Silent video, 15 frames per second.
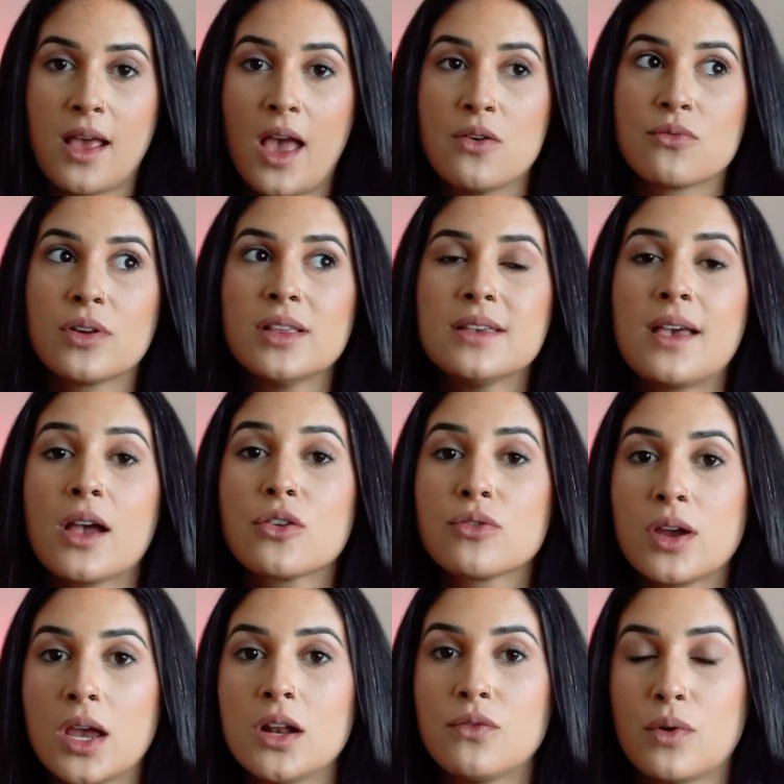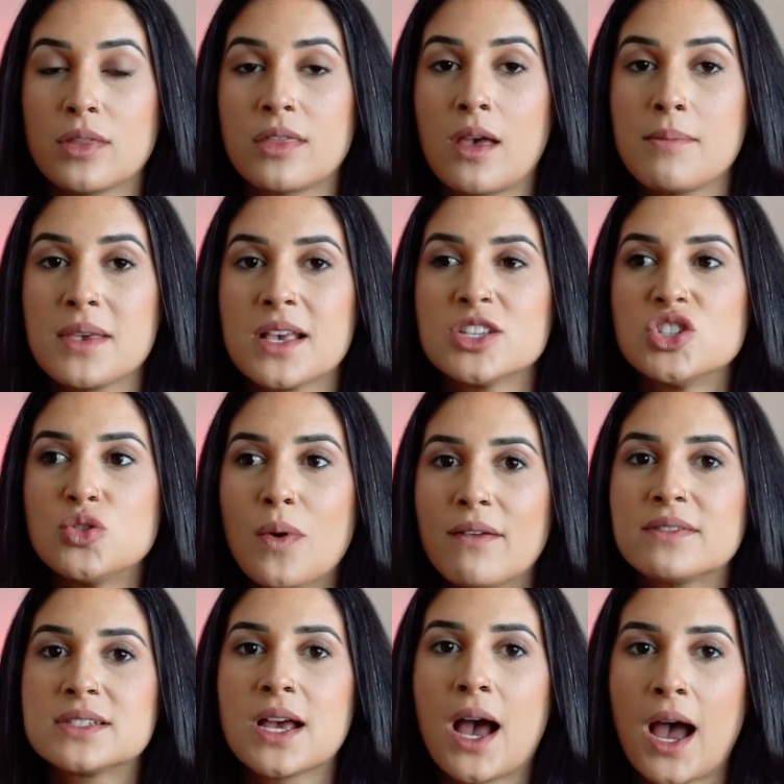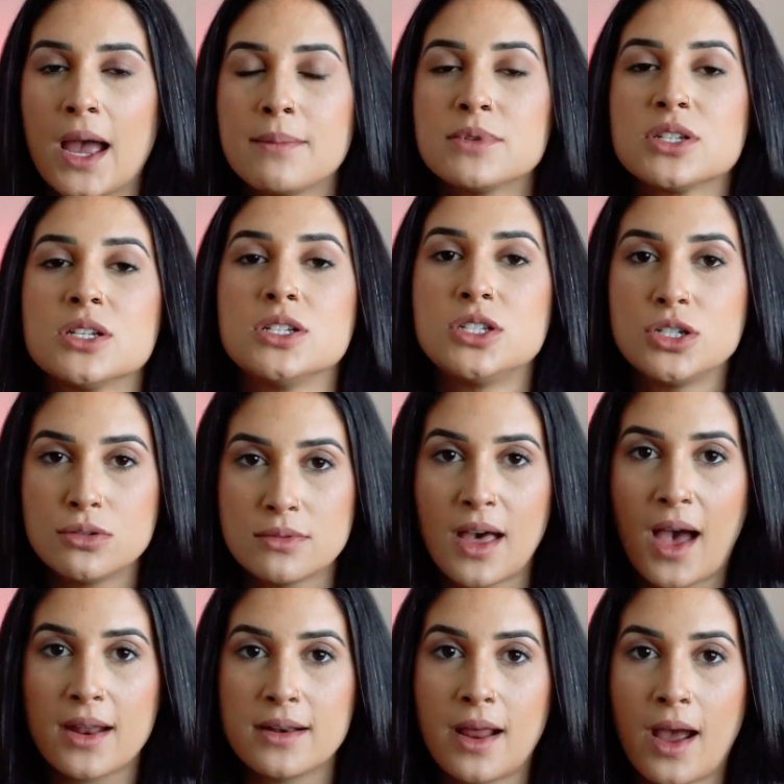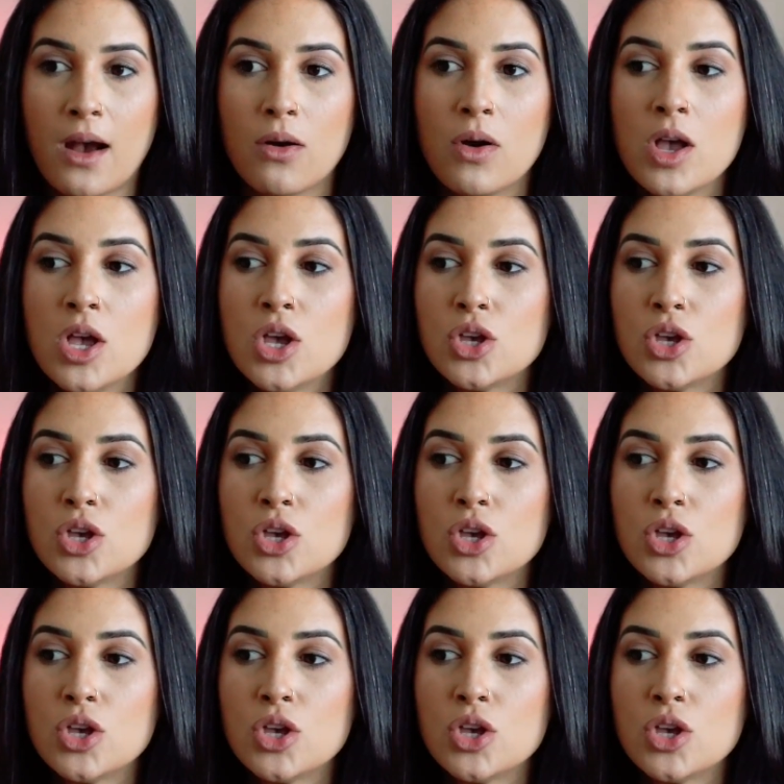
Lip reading: and really get creative with it because you have time to do that now.